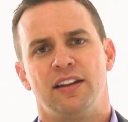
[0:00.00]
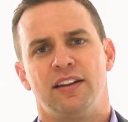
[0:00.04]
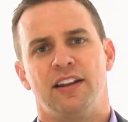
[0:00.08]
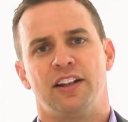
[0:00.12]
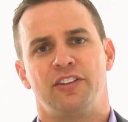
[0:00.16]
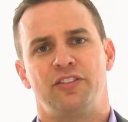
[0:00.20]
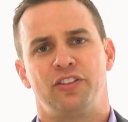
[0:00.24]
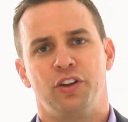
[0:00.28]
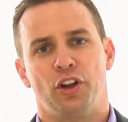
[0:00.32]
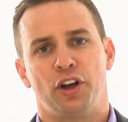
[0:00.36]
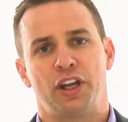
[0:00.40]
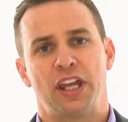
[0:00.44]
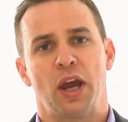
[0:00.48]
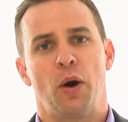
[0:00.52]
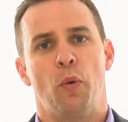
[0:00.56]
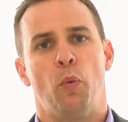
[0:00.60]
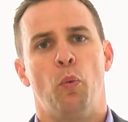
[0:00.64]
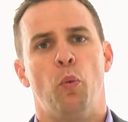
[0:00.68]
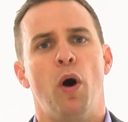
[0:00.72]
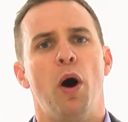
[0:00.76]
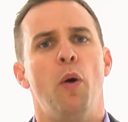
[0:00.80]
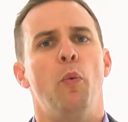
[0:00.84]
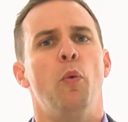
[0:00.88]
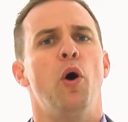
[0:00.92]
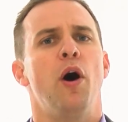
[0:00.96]
let's look at
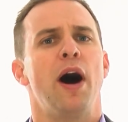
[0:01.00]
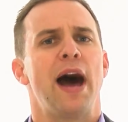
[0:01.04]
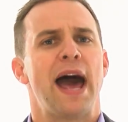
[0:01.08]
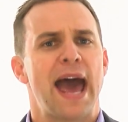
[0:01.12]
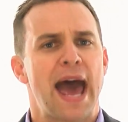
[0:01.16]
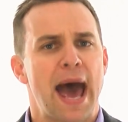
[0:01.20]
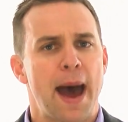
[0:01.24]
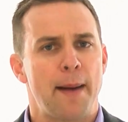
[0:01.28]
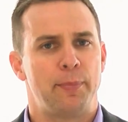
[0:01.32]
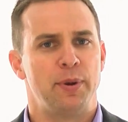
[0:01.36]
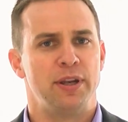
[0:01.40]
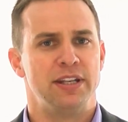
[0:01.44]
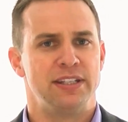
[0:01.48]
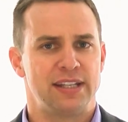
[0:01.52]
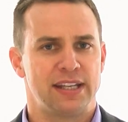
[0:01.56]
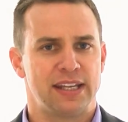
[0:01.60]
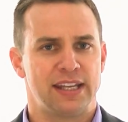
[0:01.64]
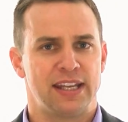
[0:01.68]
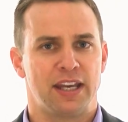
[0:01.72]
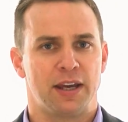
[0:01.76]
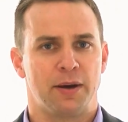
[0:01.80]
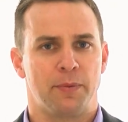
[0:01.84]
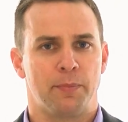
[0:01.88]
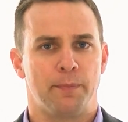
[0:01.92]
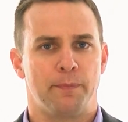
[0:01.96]
what will happen to
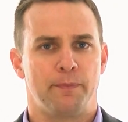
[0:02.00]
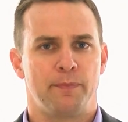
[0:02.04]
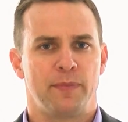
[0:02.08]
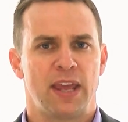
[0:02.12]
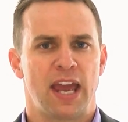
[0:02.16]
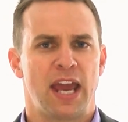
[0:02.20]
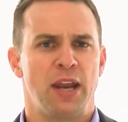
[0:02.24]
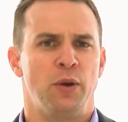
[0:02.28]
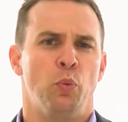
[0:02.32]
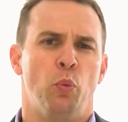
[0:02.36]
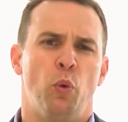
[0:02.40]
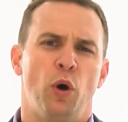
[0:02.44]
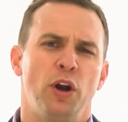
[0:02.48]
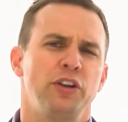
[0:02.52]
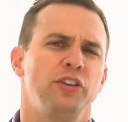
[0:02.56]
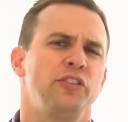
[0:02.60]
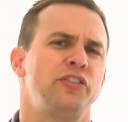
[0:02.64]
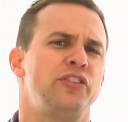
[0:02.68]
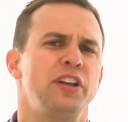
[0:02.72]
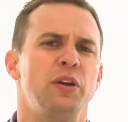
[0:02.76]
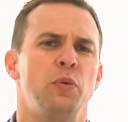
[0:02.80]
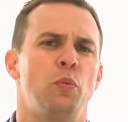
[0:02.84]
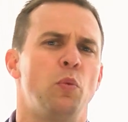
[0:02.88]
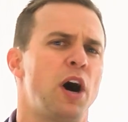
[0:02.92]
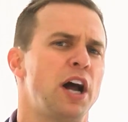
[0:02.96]
him and what
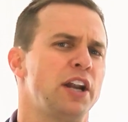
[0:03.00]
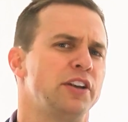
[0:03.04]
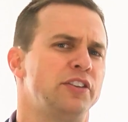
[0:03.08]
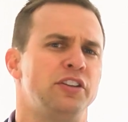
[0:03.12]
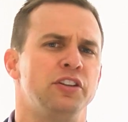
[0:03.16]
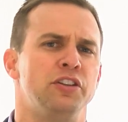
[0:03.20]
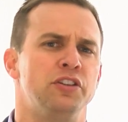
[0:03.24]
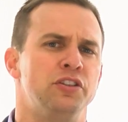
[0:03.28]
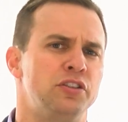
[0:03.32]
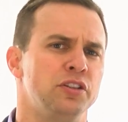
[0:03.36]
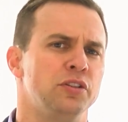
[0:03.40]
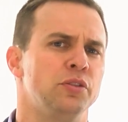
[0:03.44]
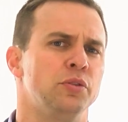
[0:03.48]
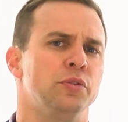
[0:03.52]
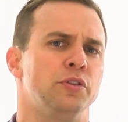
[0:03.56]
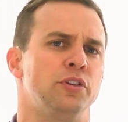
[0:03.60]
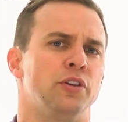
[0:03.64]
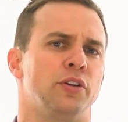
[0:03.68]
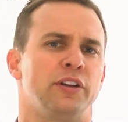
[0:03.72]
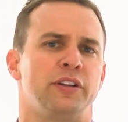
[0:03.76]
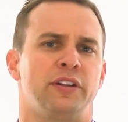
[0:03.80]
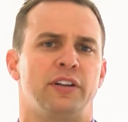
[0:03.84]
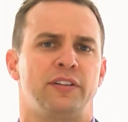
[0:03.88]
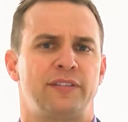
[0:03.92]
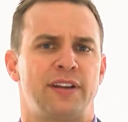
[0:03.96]
does he want to do
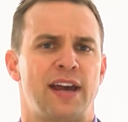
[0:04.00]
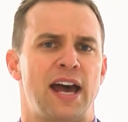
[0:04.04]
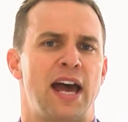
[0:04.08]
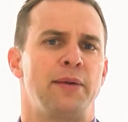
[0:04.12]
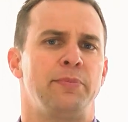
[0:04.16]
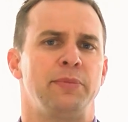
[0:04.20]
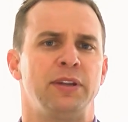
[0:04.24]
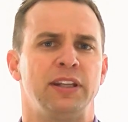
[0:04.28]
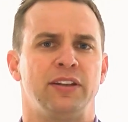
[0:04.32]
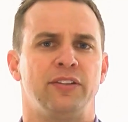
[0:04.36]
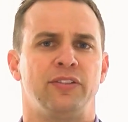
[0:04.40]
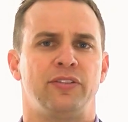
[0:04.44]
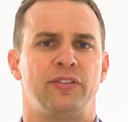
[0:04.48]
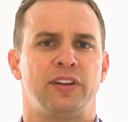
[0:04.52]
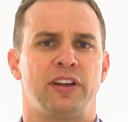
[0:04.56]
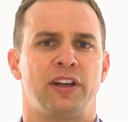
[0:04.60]
during the time he is